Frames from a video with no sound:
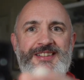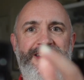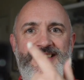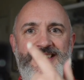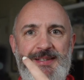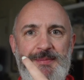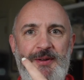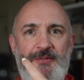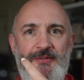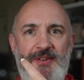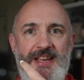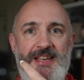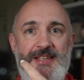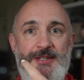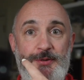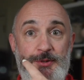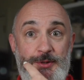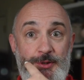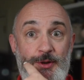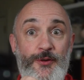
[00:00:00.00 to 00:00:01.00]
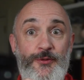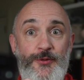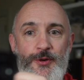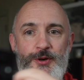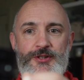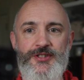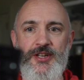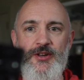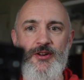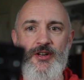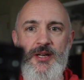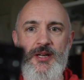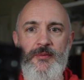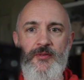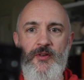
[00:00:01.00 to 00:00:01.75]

You can see my face, so it's not focusing on it.